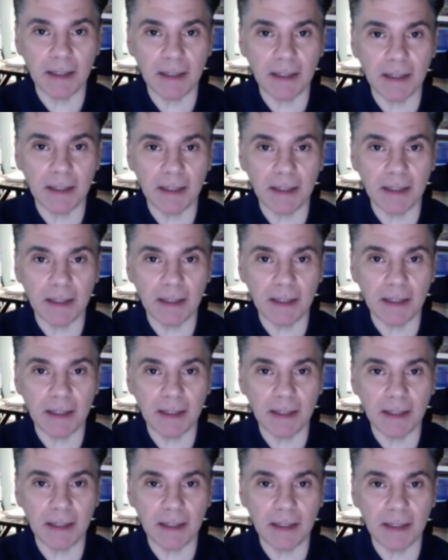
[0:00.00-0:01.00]
And
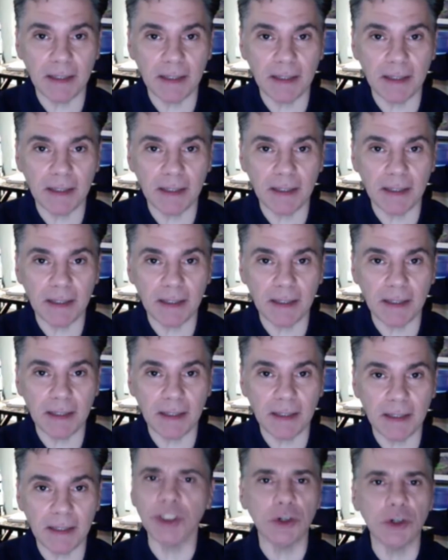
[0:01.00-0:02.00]
other than an
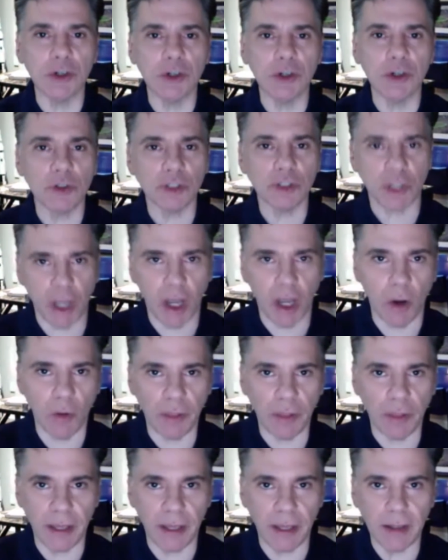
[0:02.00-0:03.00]
effort to squat on
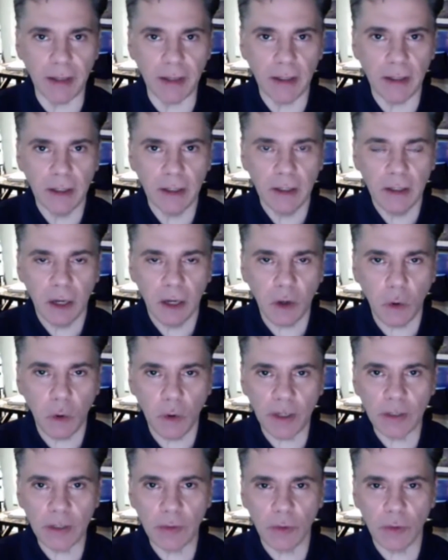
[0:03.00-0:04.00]
Warriors years
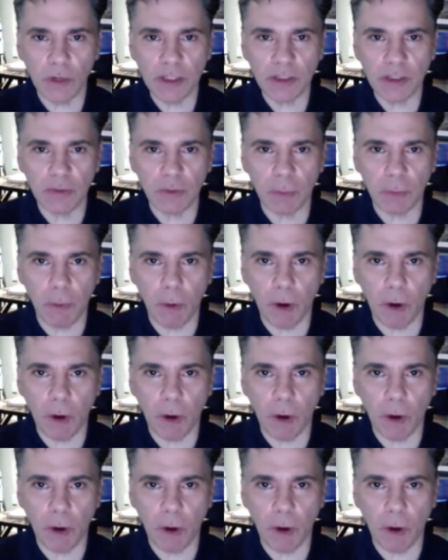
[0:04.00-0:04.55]
ago that,